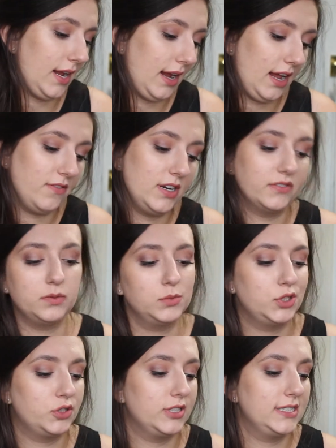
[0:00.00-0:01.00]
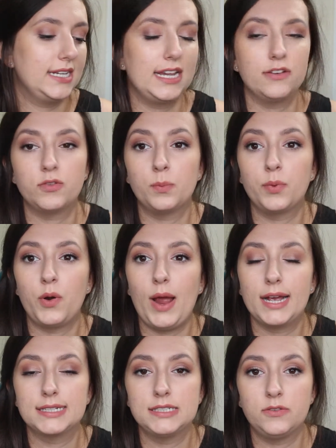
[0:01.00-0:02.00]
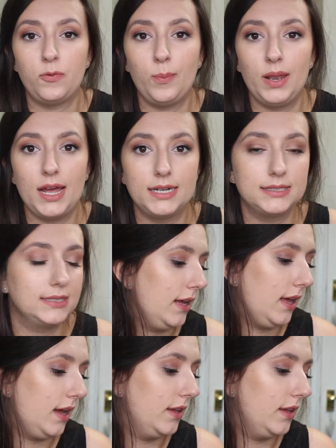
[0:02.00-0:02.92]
I have another moisturiser here from Proactive Plus.